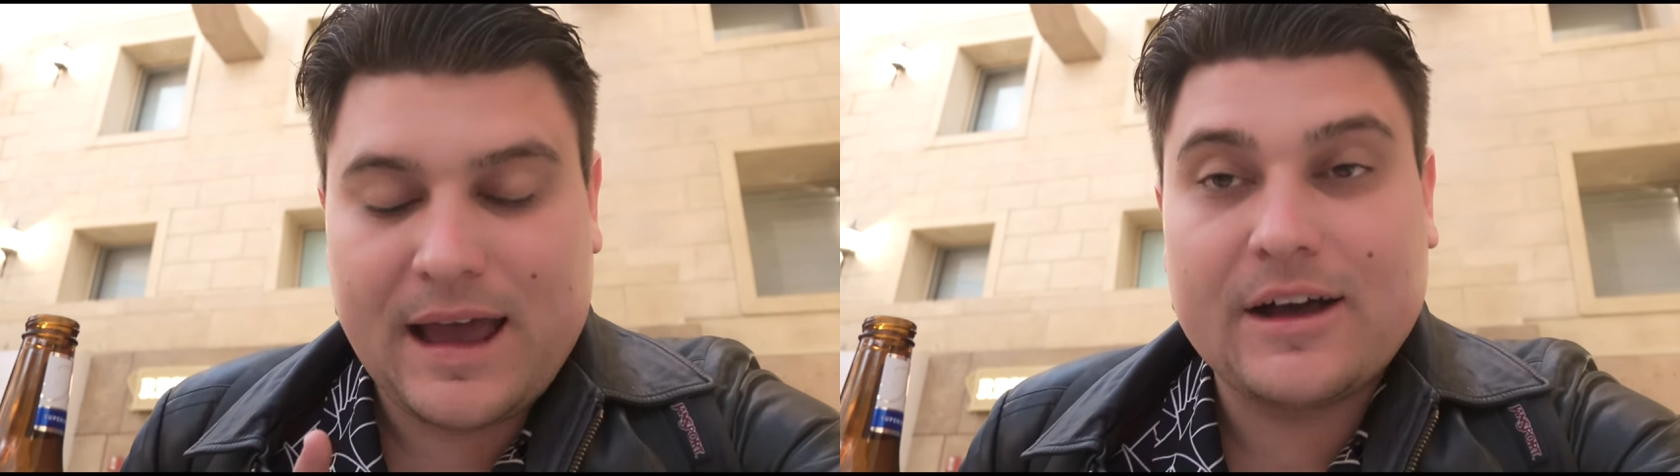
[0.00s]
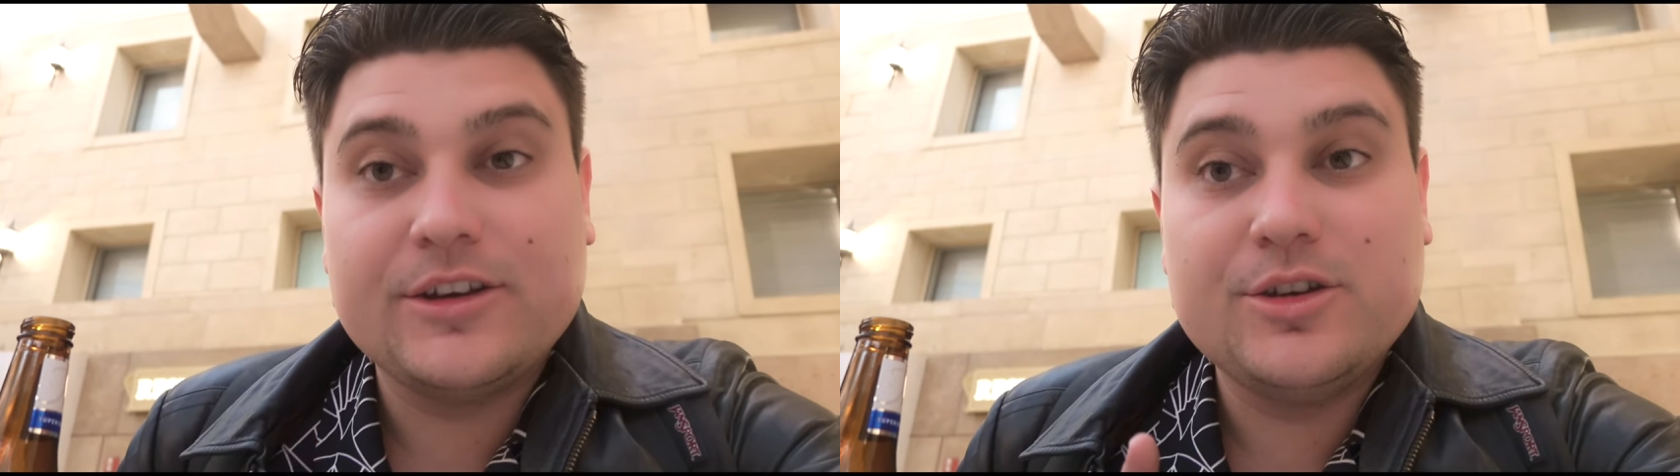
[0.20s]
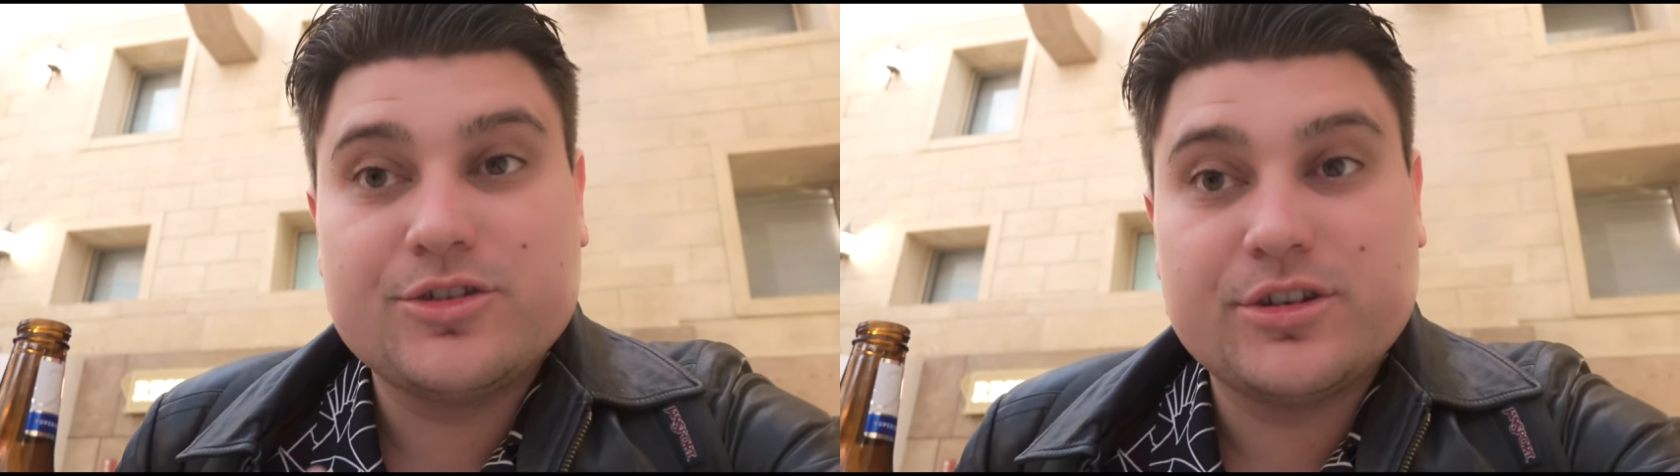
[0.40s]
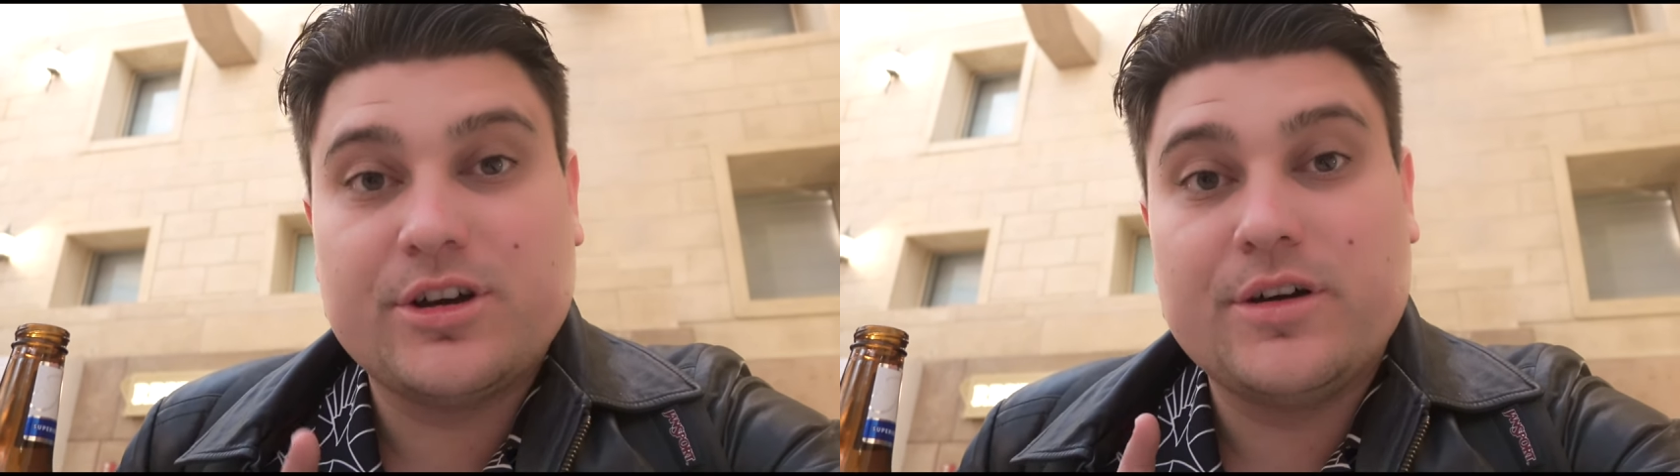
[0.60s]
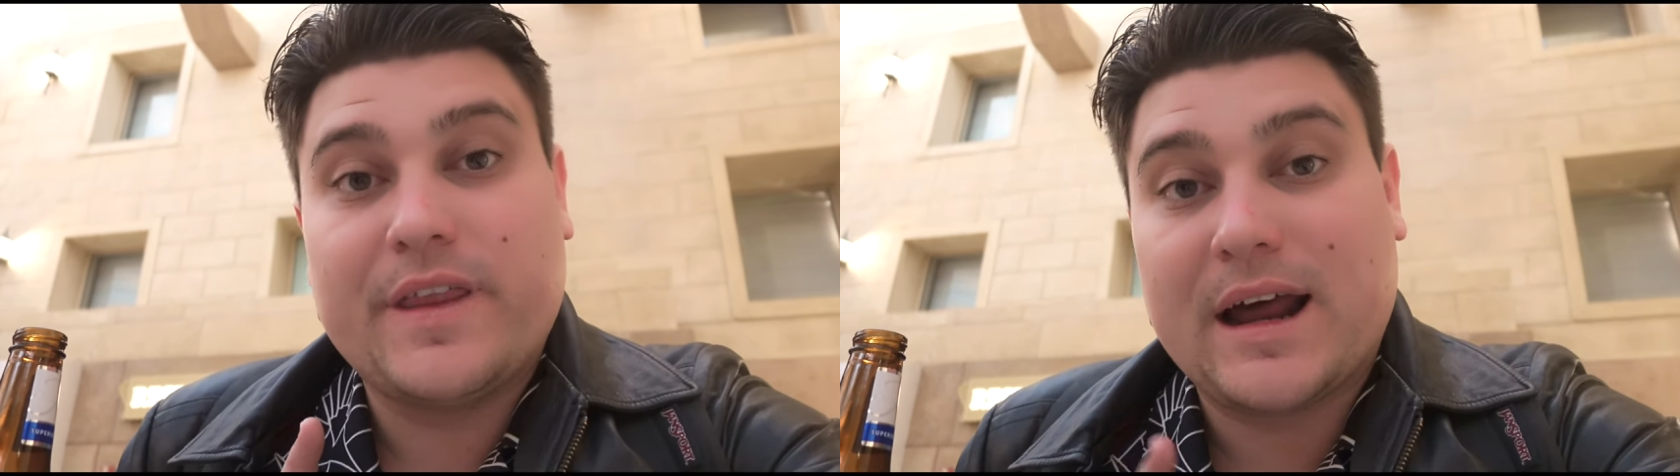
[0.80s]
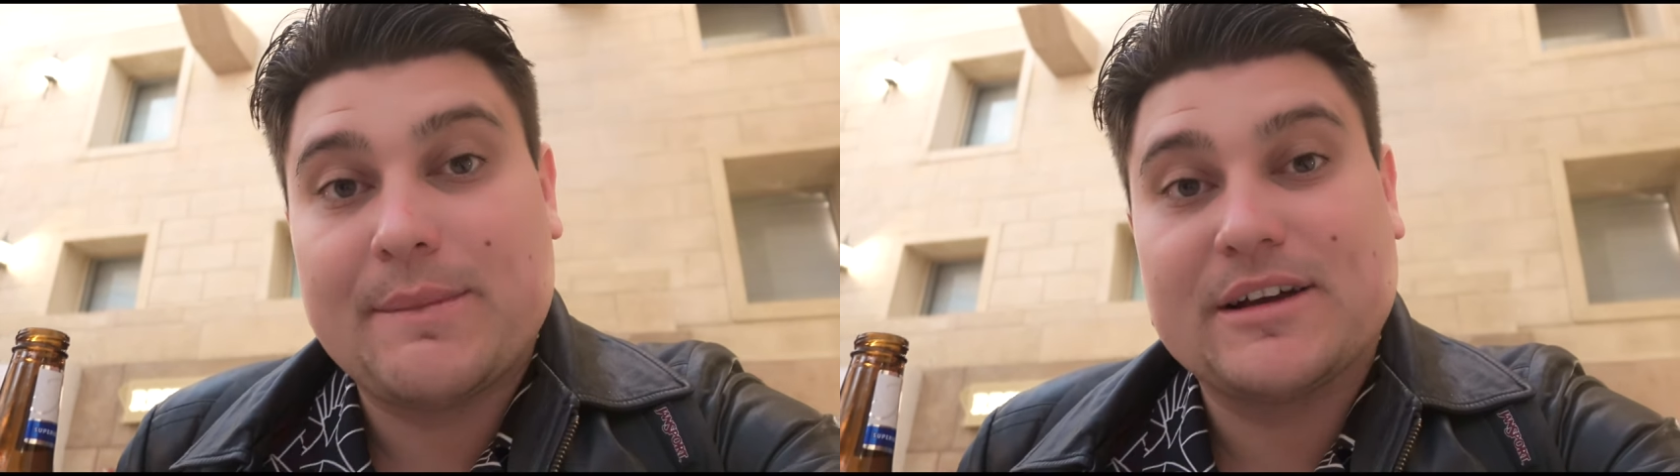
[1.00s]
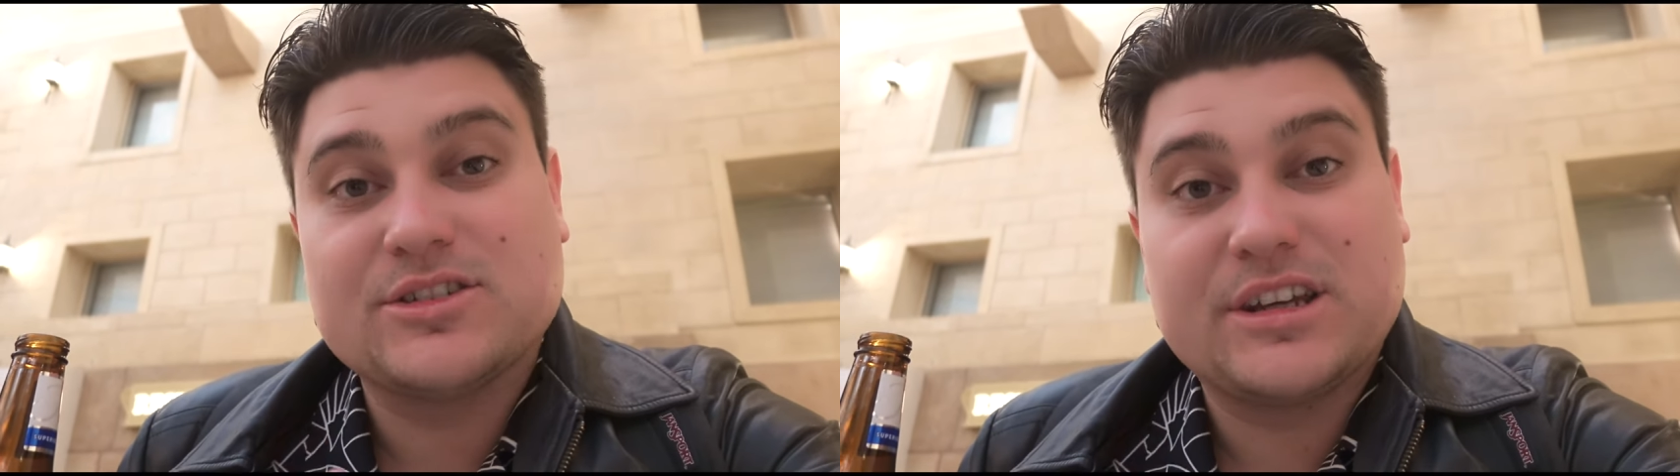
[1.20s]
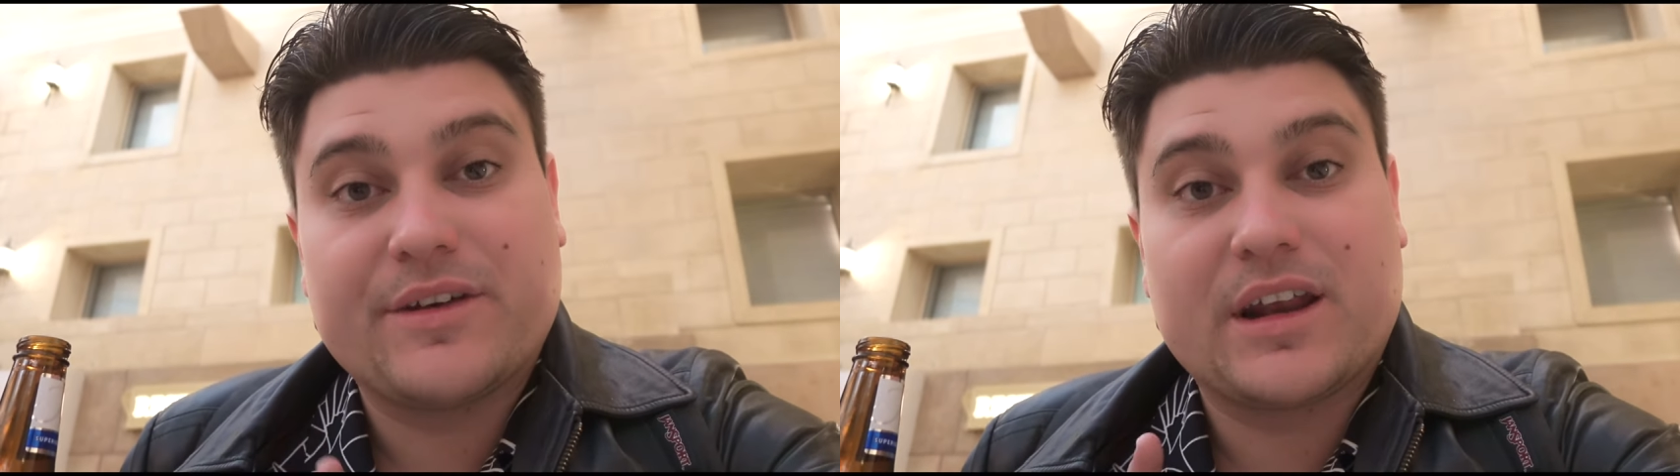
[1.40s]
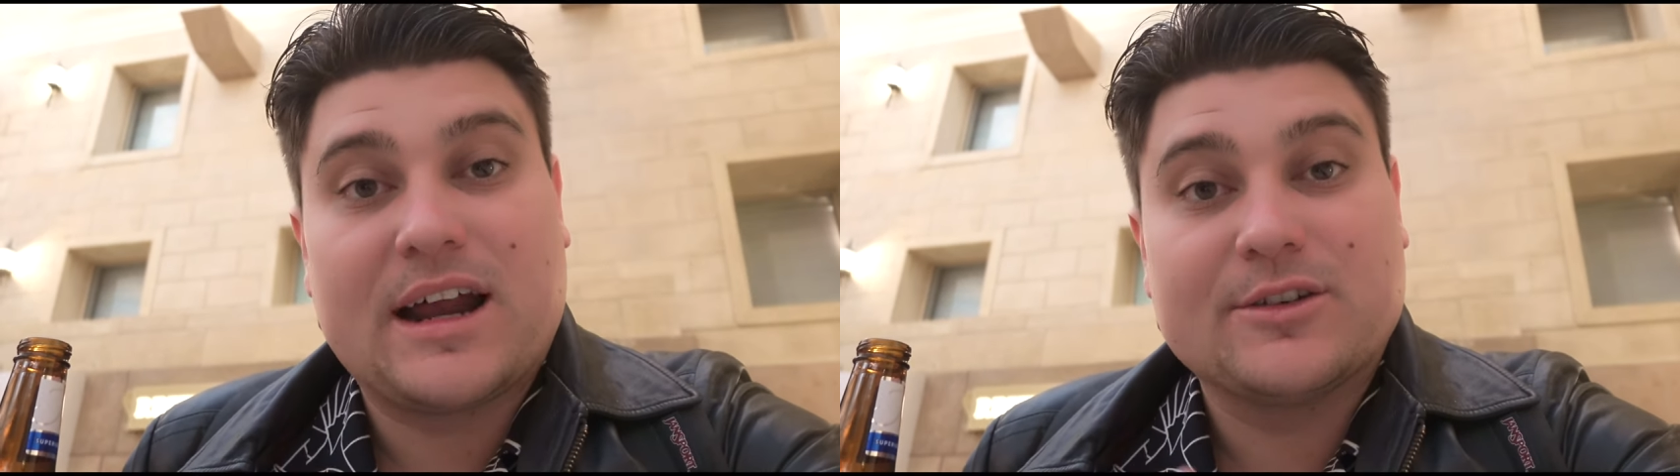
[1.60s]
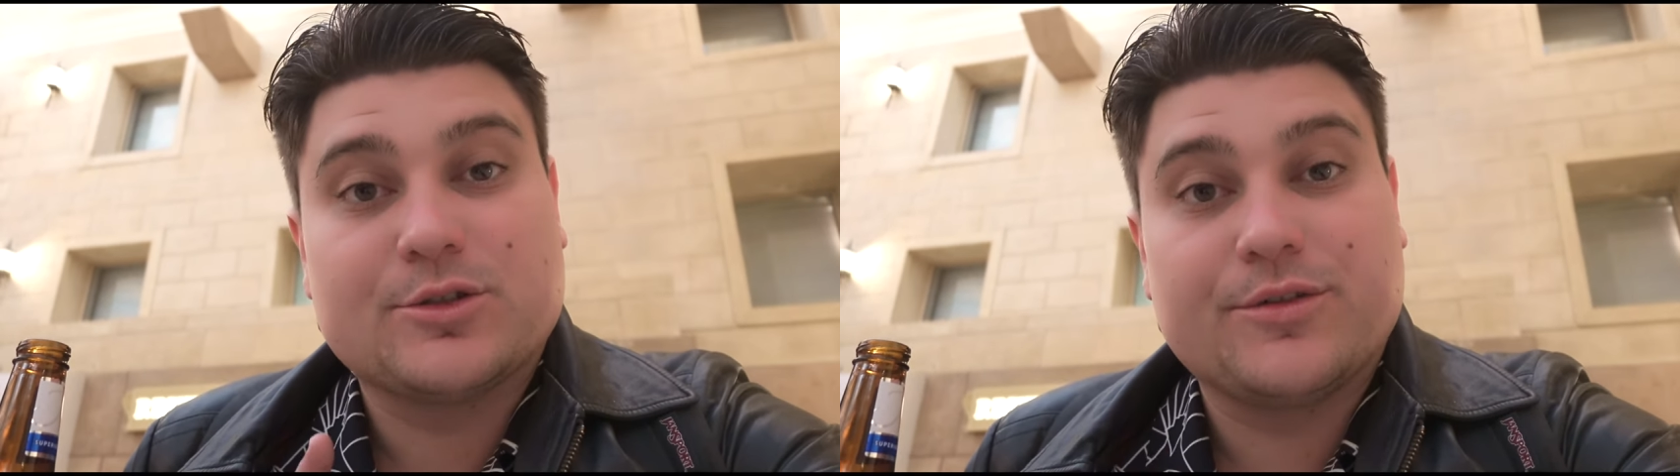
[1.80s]
how you should know that I'm actually giving an
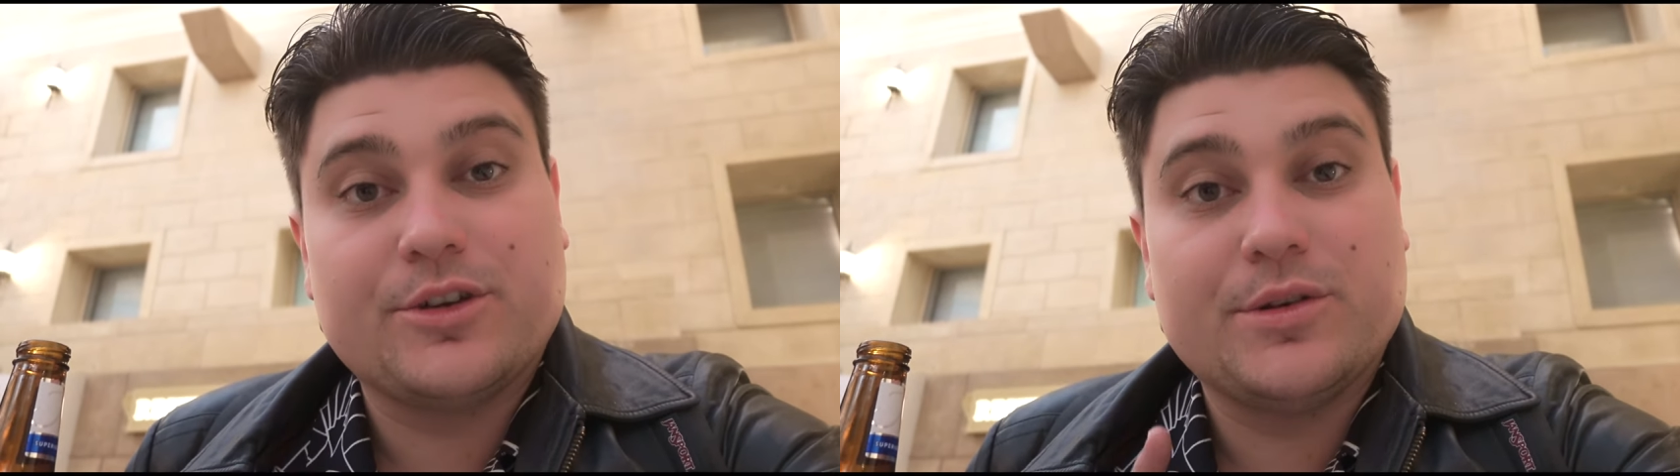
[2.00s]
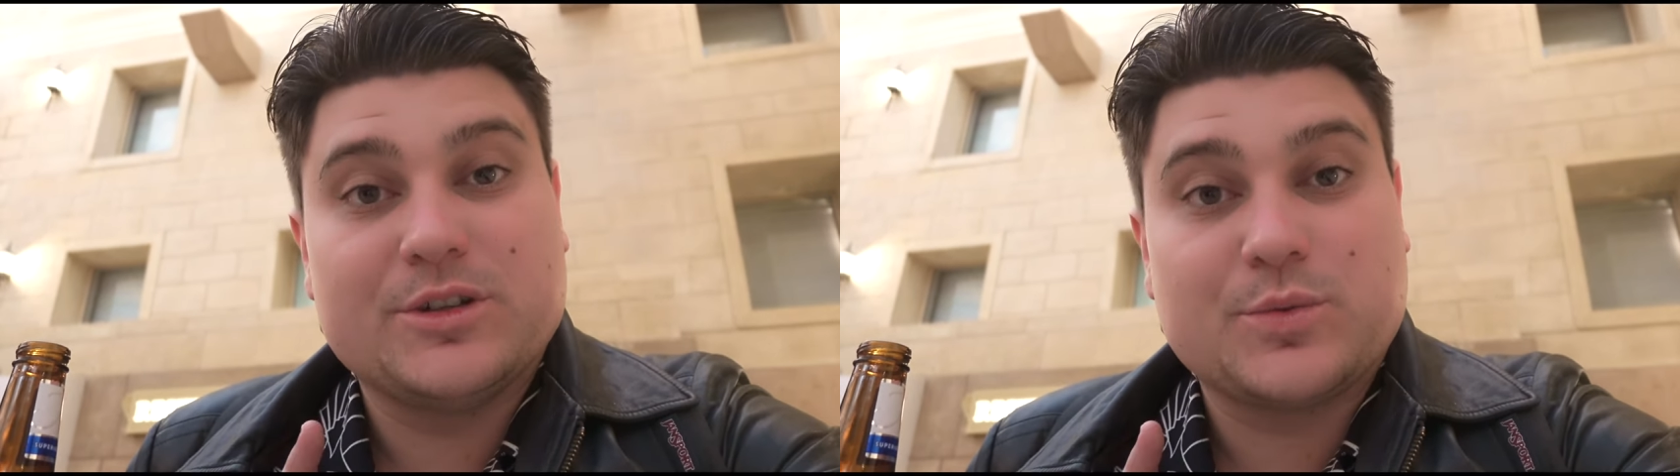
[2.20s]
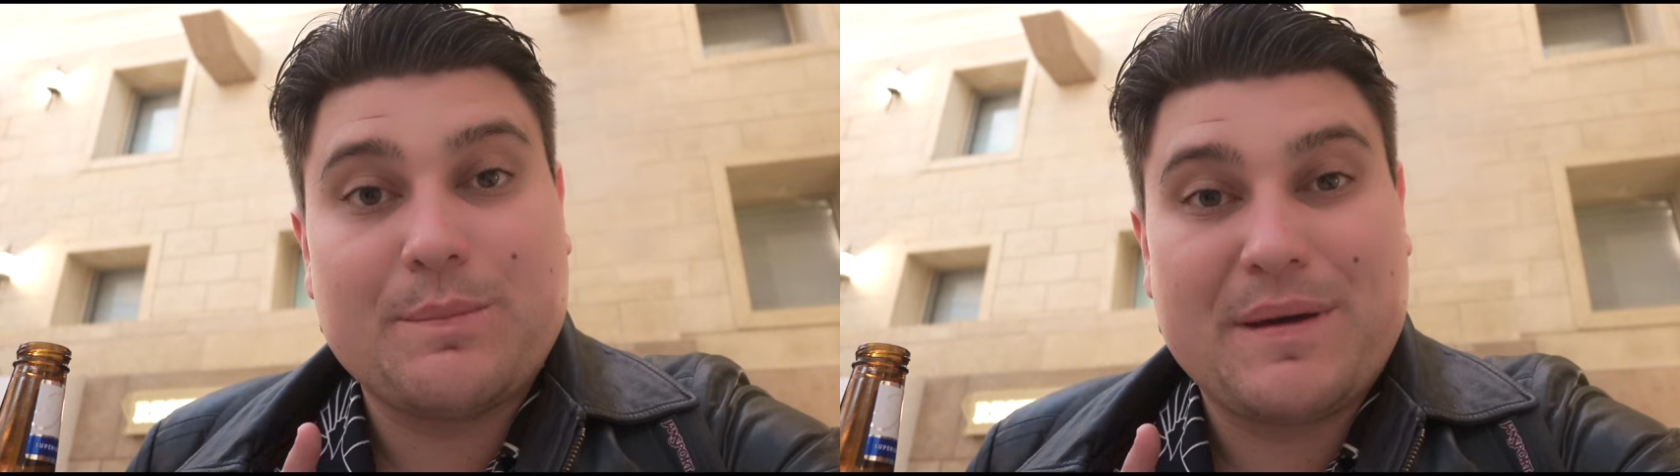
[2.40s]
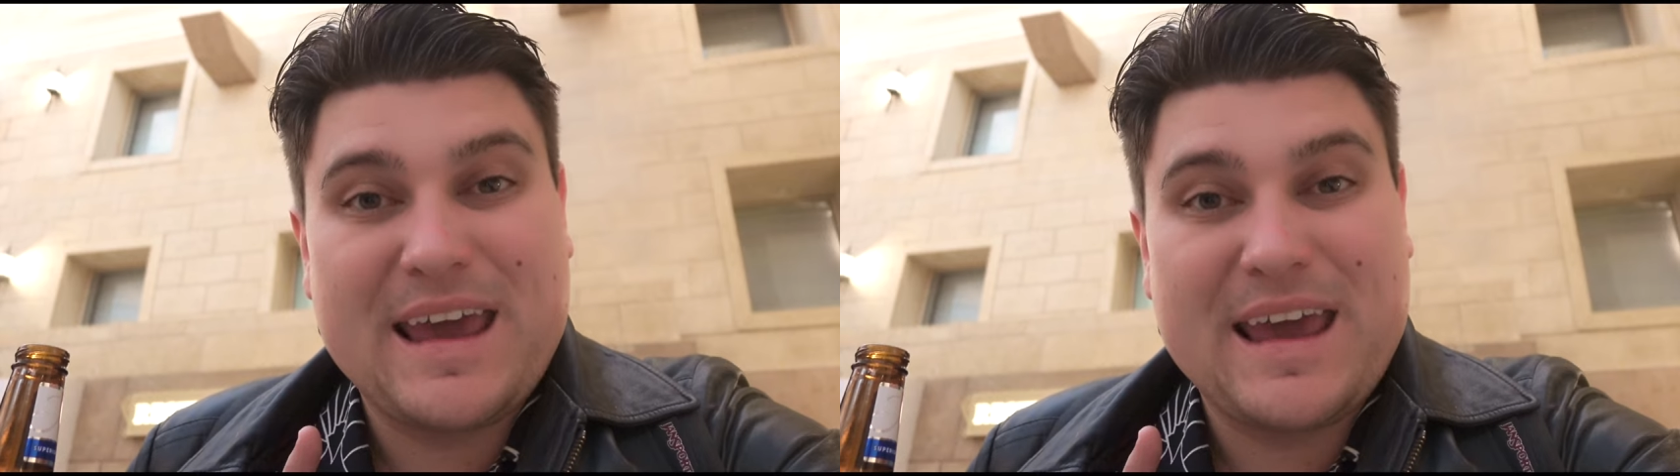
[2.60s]
honest review is we